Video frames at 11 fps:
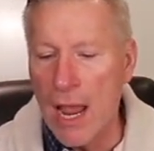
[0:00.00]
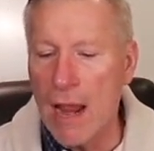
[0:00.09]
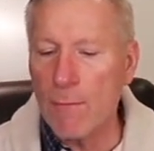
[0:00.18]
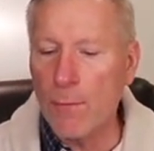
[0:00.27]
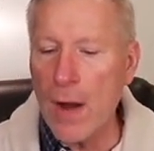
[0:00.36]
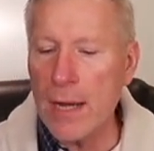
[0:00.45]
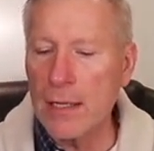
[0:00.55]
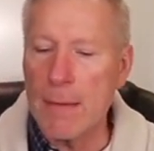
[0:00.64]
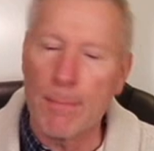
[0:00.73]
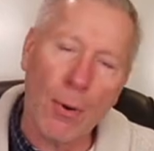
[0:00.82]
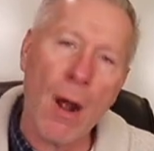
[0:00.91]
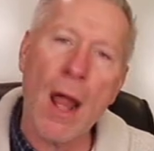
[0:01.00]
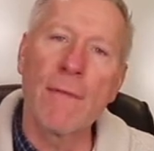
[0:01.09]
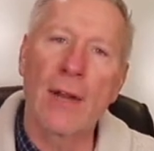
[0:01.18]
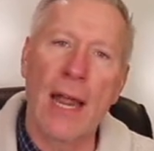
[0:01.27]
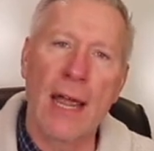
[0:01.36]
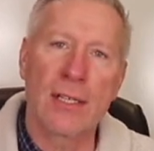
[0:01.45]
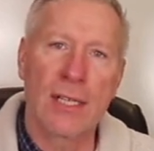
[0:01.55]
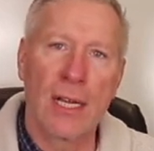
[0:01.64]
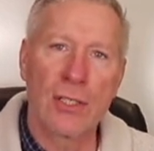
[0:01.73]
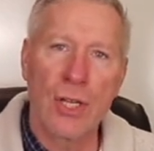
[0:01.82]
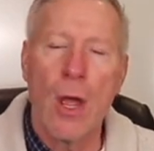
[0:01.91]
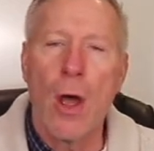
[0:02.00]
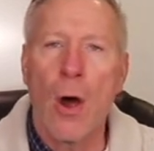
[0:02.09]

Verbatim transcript: And finally, private assets,